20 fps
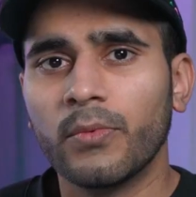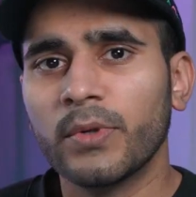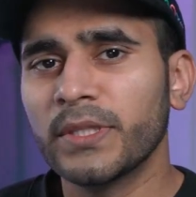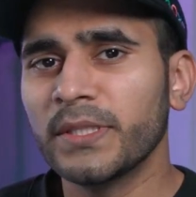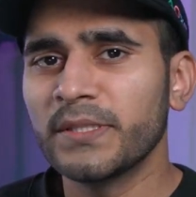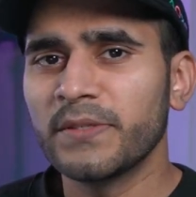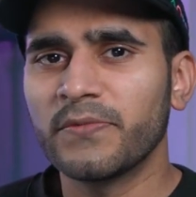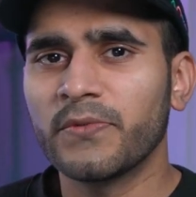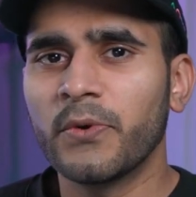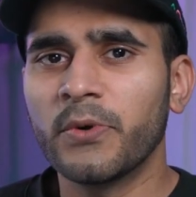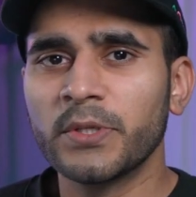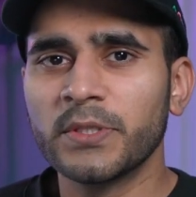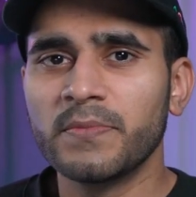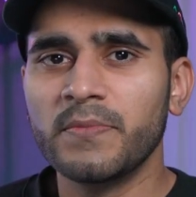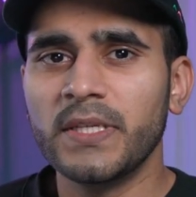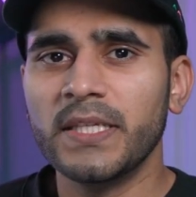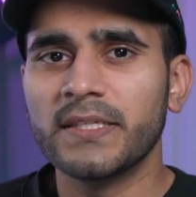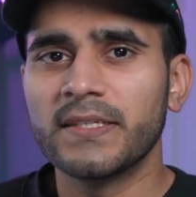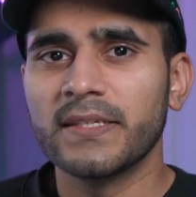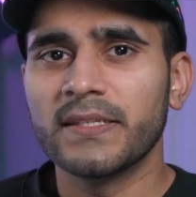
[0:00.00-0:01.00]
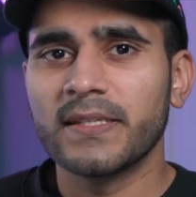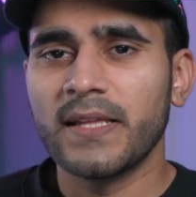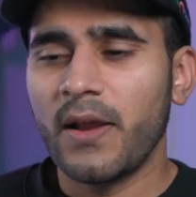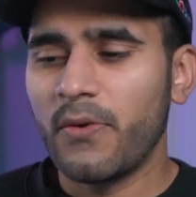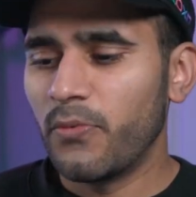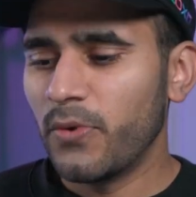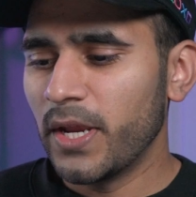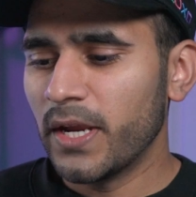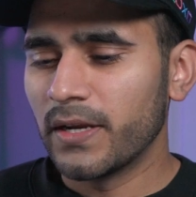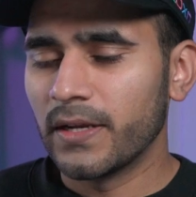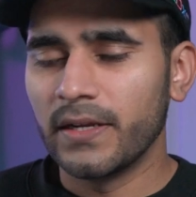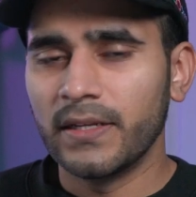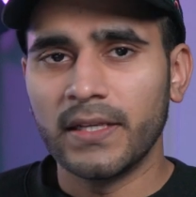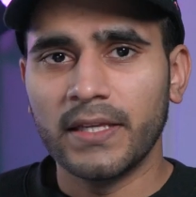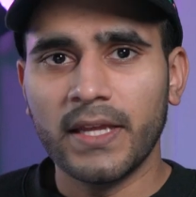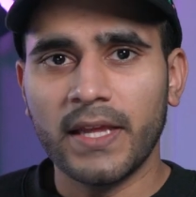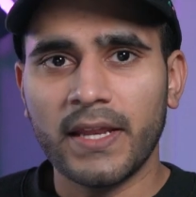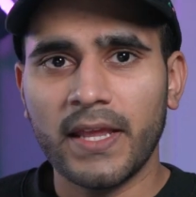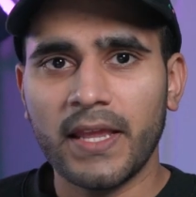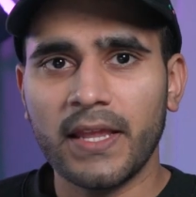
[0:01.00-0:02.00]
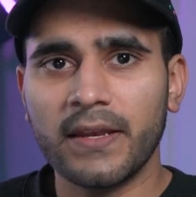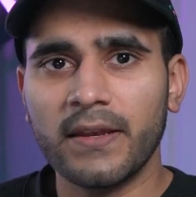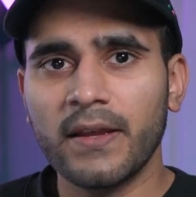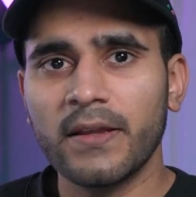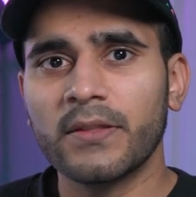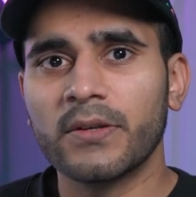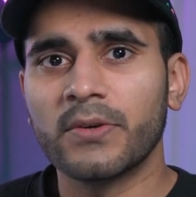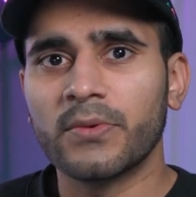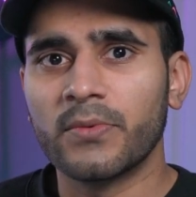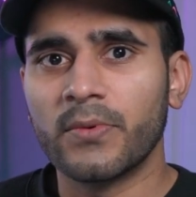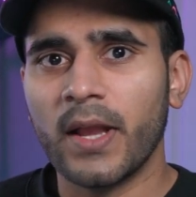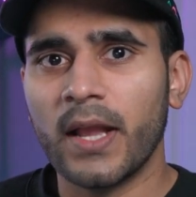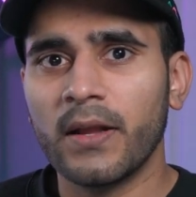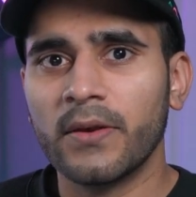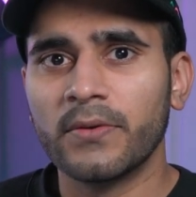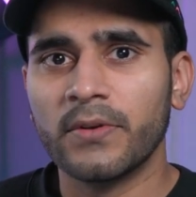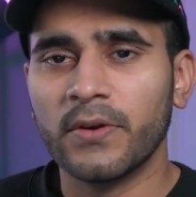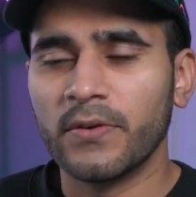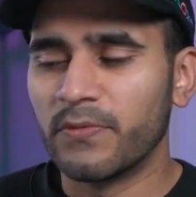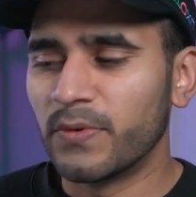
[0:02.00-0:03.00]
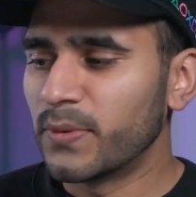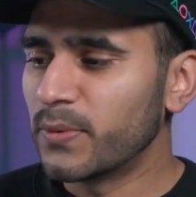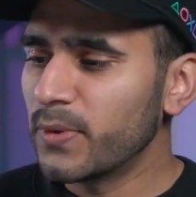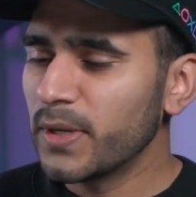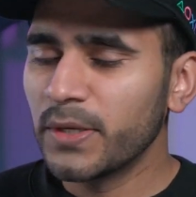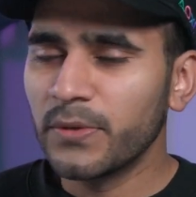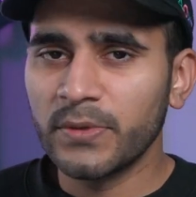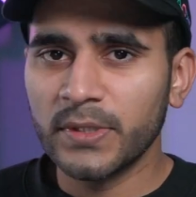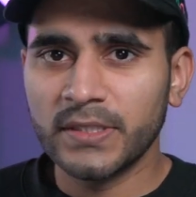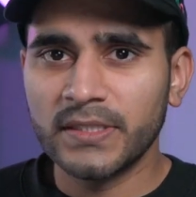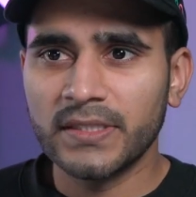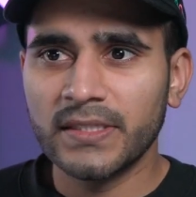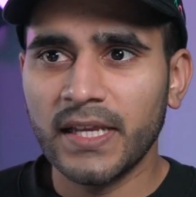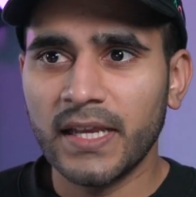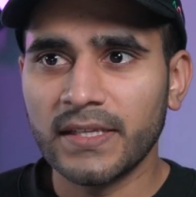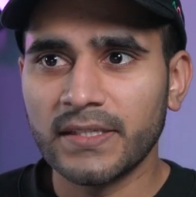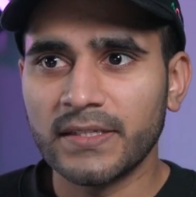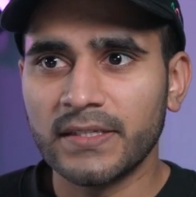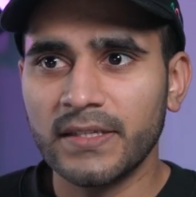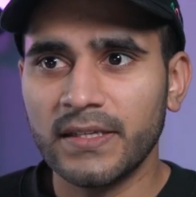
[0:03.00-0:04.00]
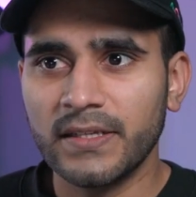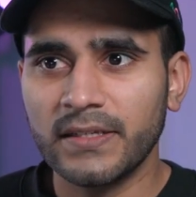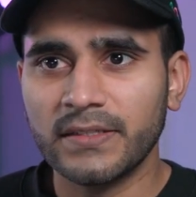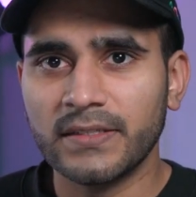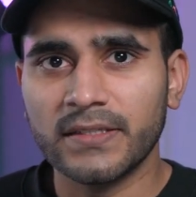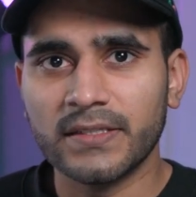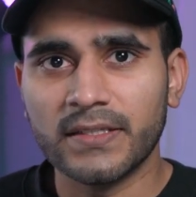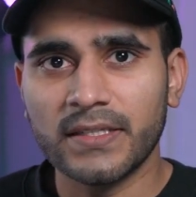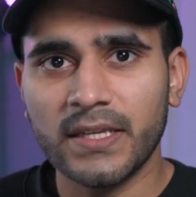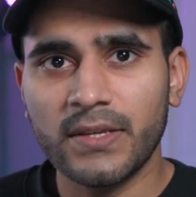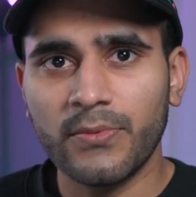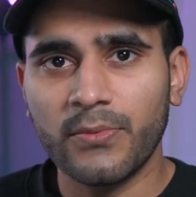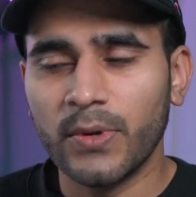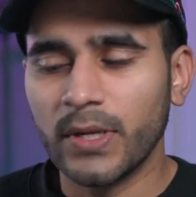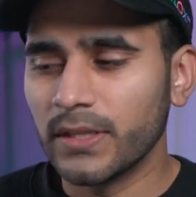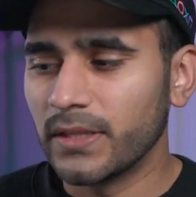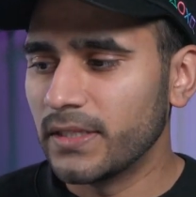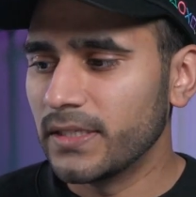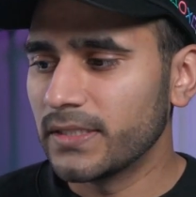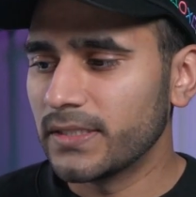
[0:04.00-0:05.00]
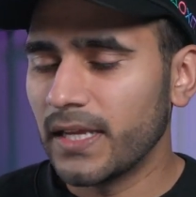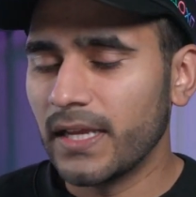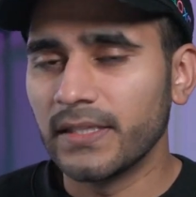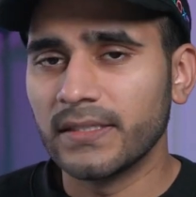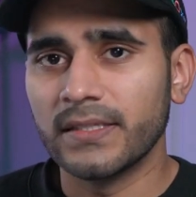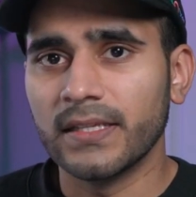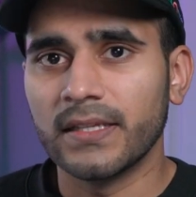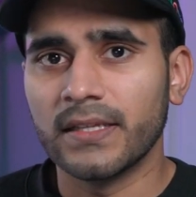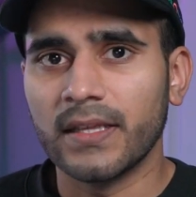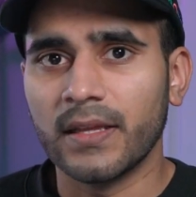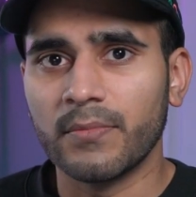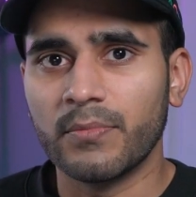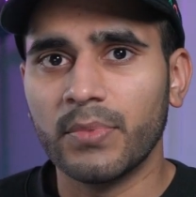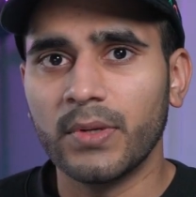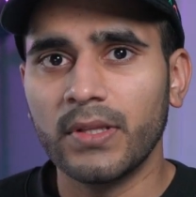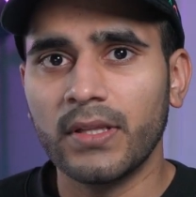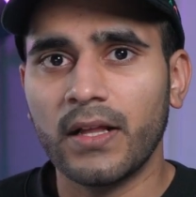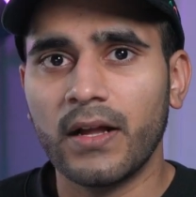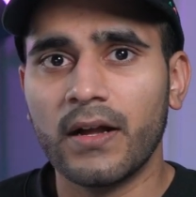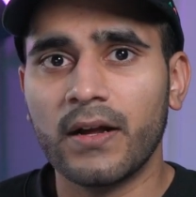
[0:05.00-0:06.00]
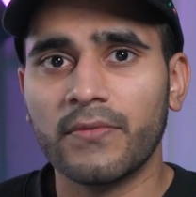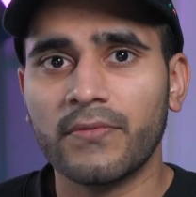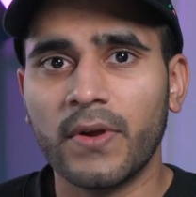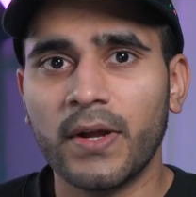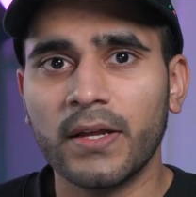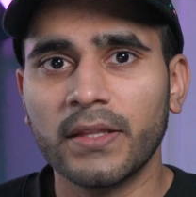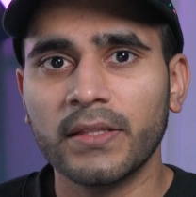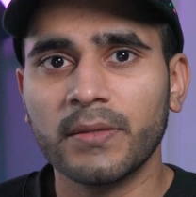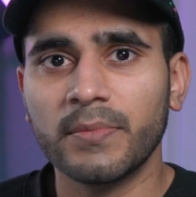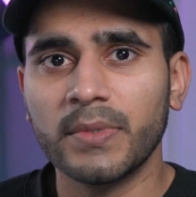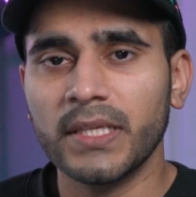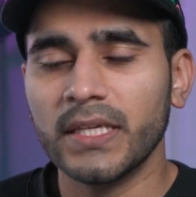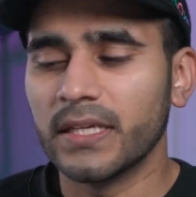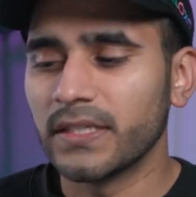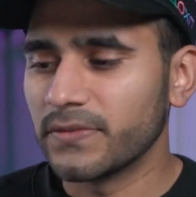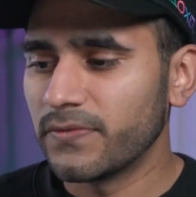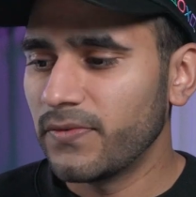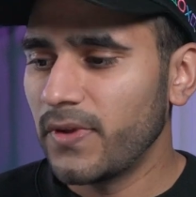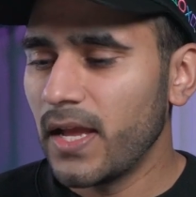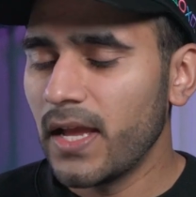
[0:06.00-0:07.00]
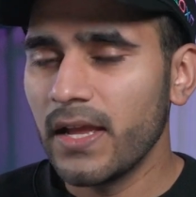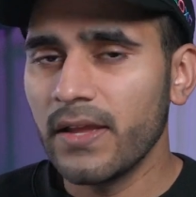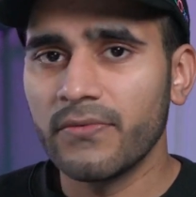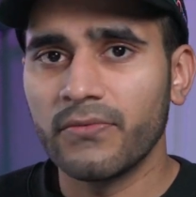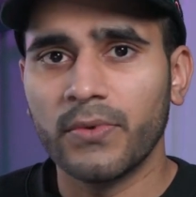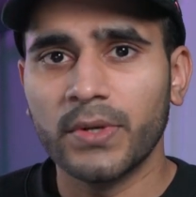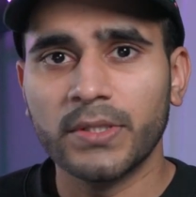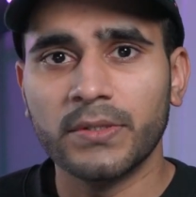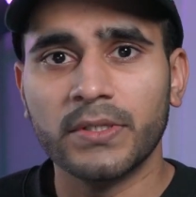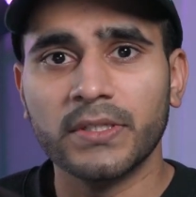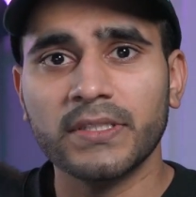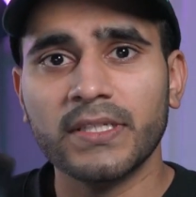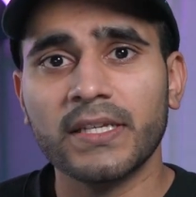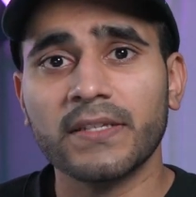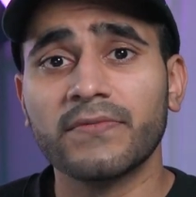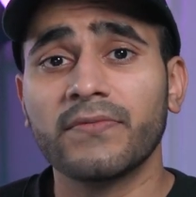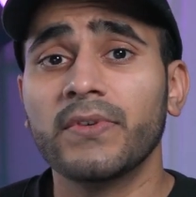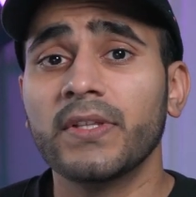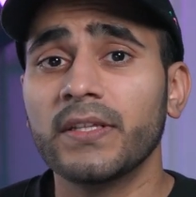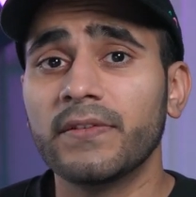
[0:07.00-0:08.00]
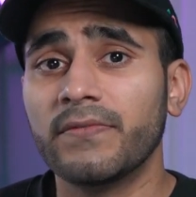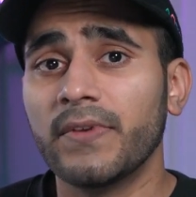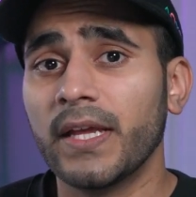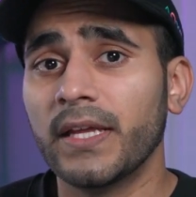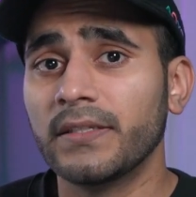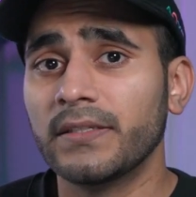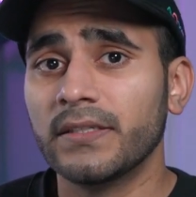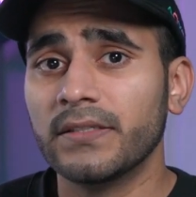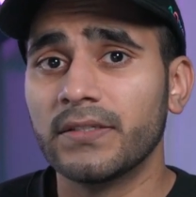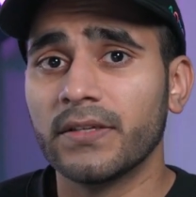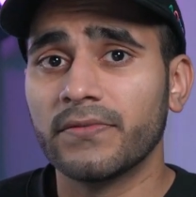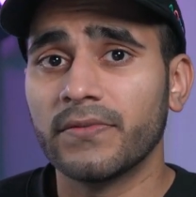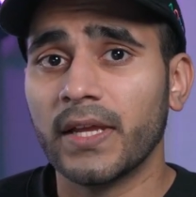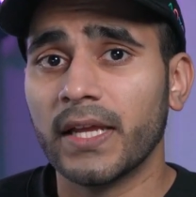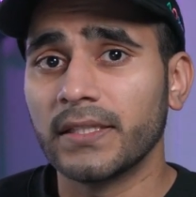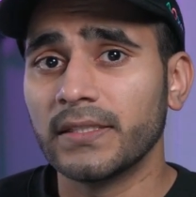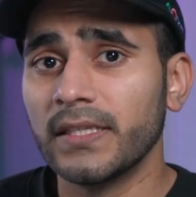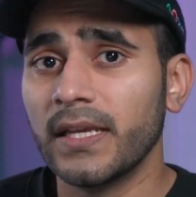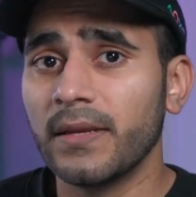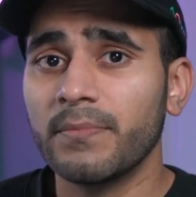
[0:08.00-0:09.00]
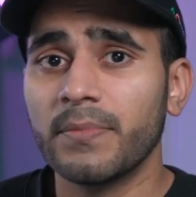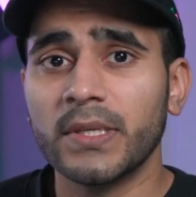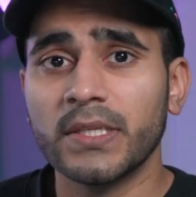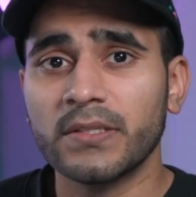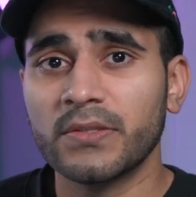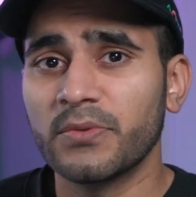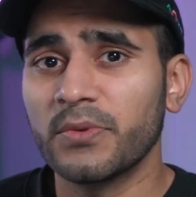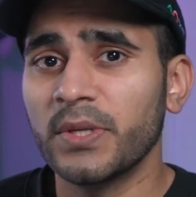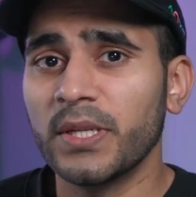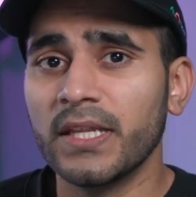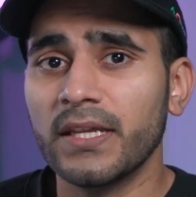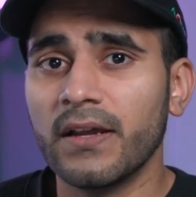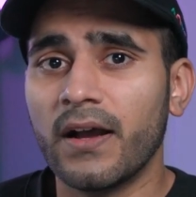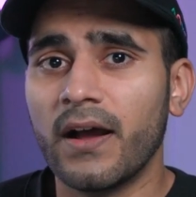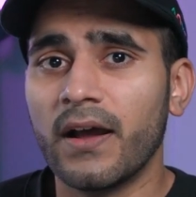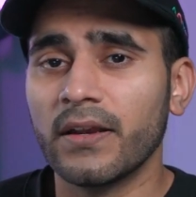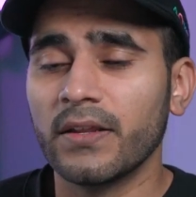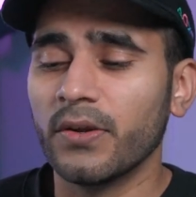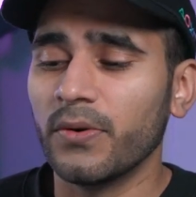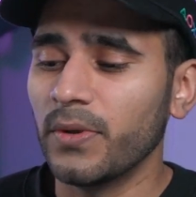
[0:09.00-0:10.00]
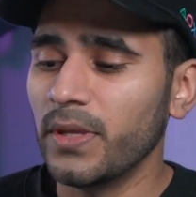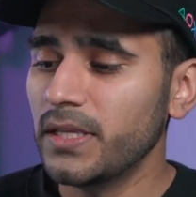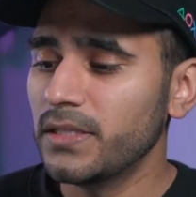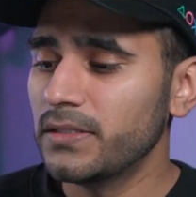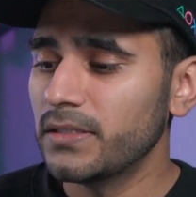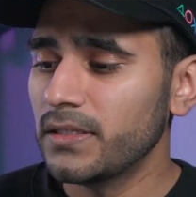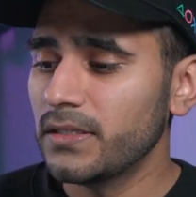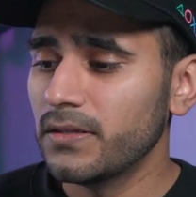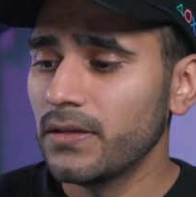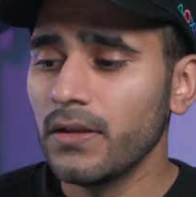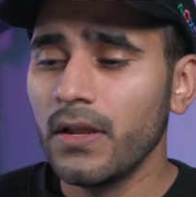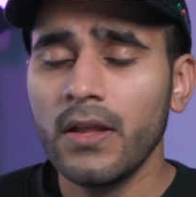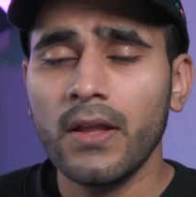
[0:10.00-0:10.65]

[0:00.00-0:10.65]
What this of course means is that we are going to get another round of rigorous testing to see what this headset can pull off on the PS5, whether it takes full advantage of that Tempest 3D audio engine,